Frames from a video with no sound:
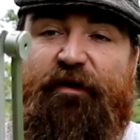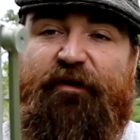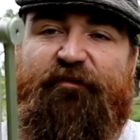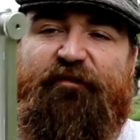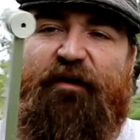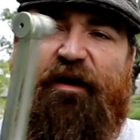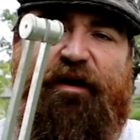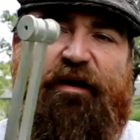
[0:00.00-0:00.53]

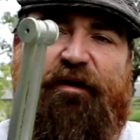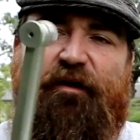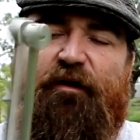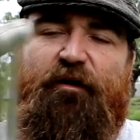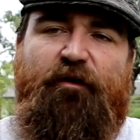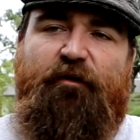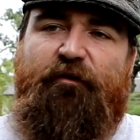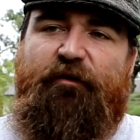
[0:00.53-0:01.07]
outside,
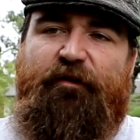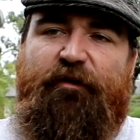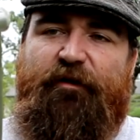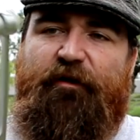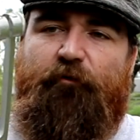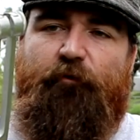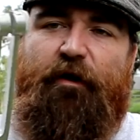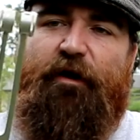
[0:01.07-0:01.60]
you let it
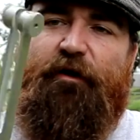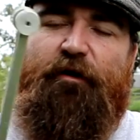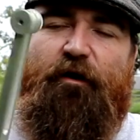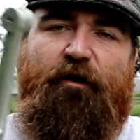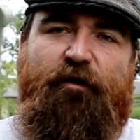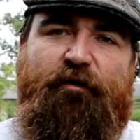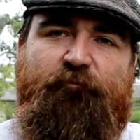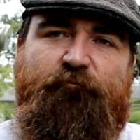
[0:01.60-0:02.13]
get rained
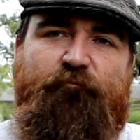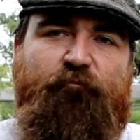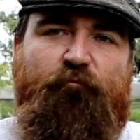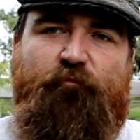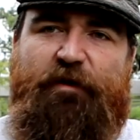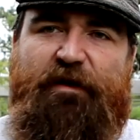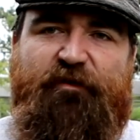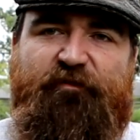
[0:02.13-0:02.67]
on.
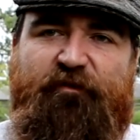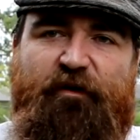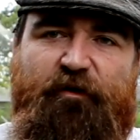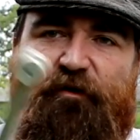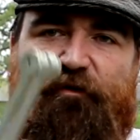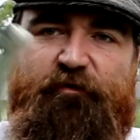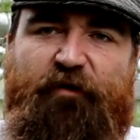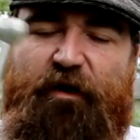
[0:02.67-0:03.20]
It's not
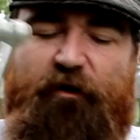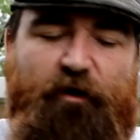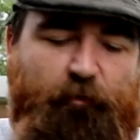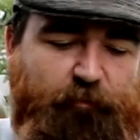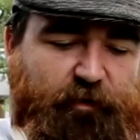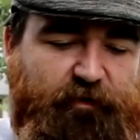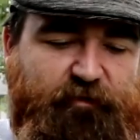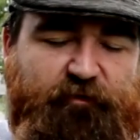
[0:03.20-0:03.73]
going to tear
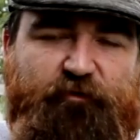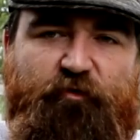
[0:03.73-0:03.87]
up like the